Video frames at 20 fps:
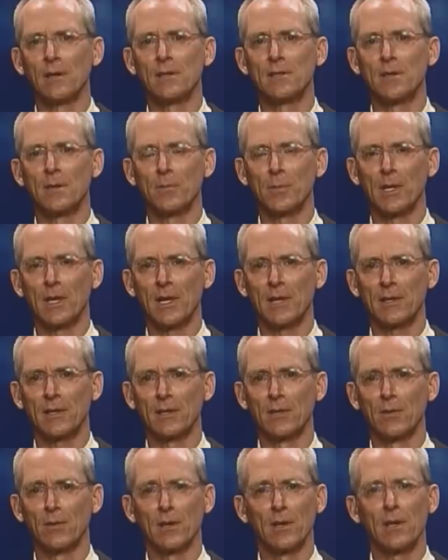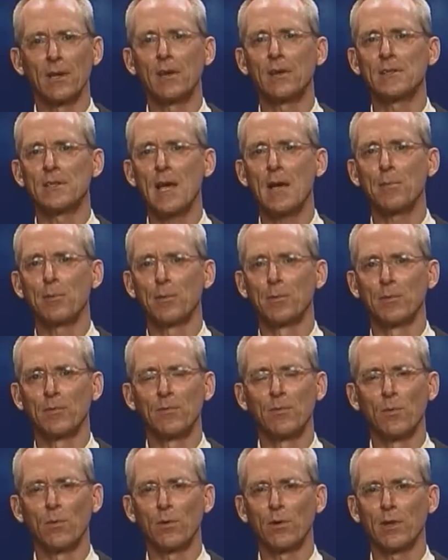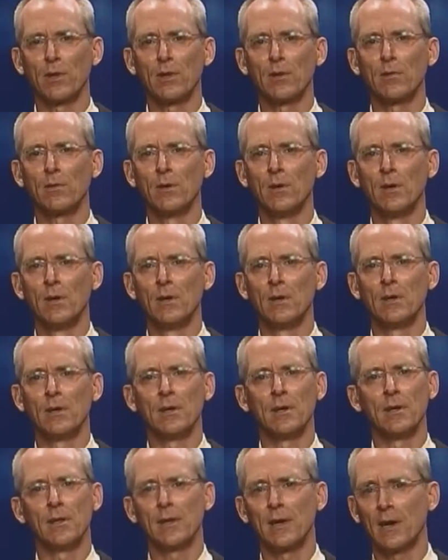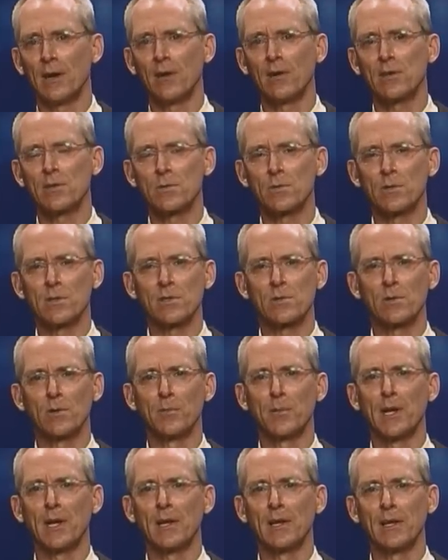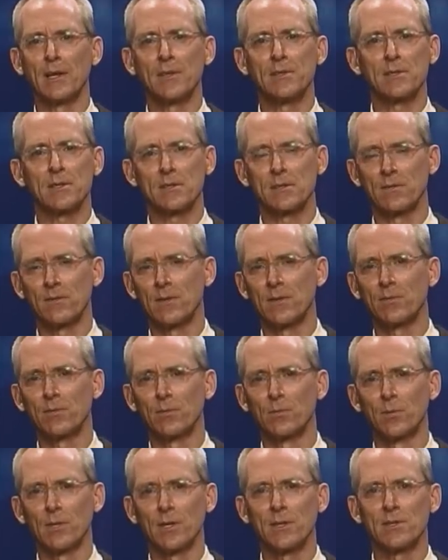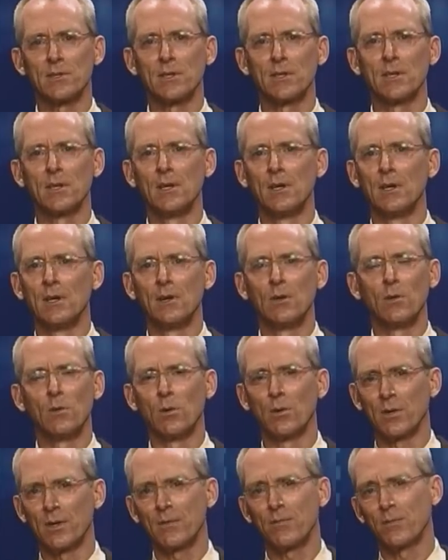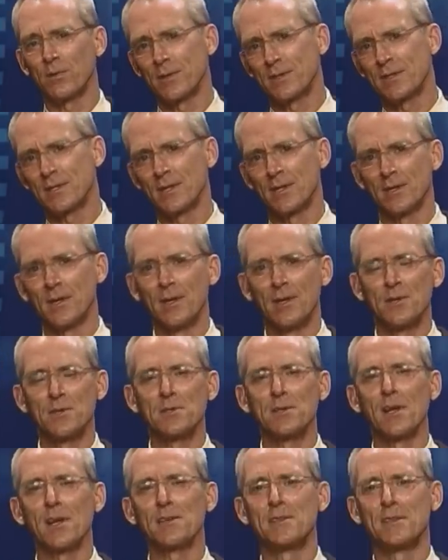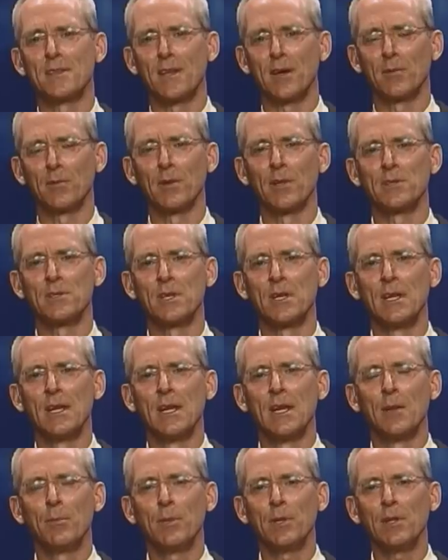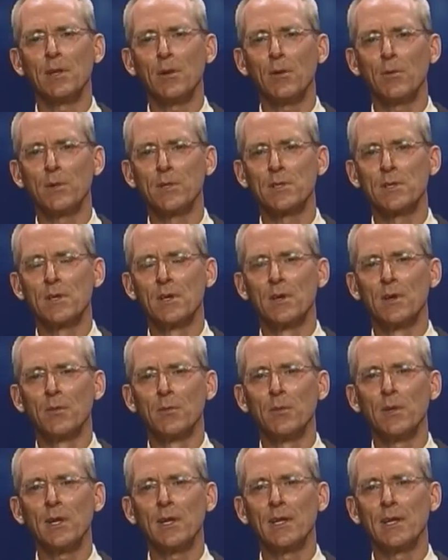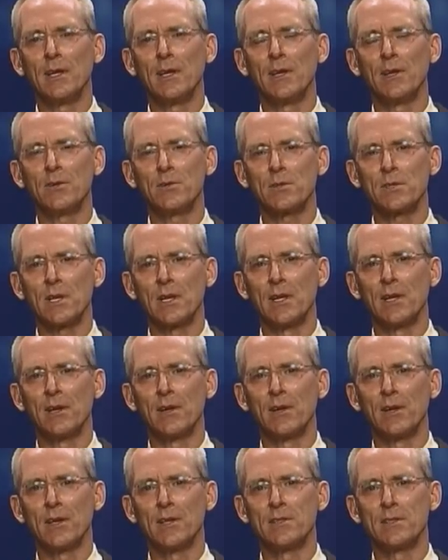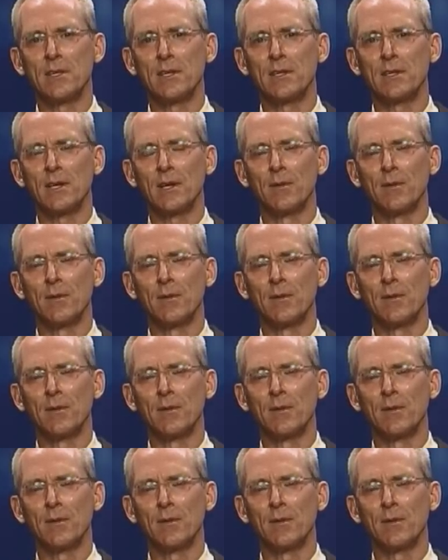something ethnic going on here. It's happened before. You know, the Irish were discriminated against because of a different religion or a different slice of that religion. But you know what's really interesting here is that